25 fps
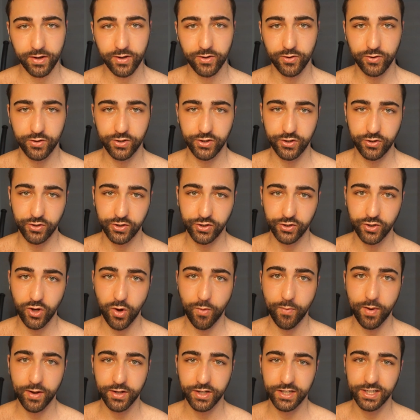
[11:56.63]
because your
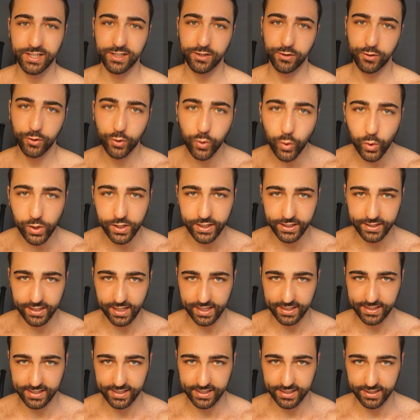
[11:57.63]
stomach is too
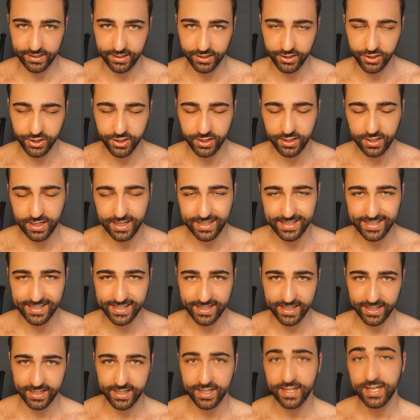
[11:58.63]
little
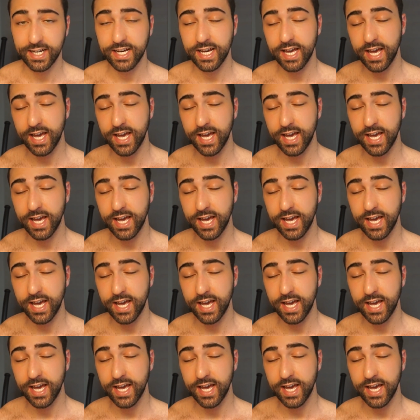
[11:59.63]
acidic,